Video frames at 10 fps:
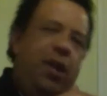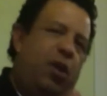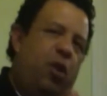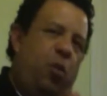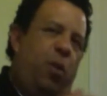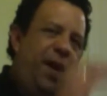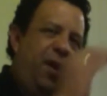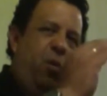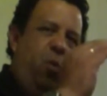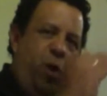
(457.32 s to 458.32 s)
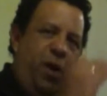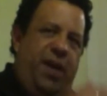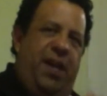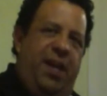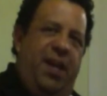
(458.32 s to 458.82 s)
the way you're
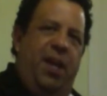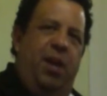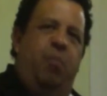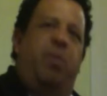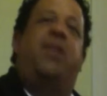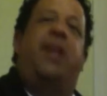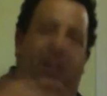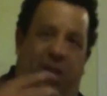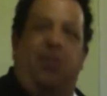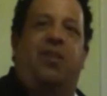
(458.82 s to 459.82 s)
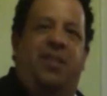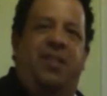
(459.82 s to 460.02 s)
wording it, but they learned.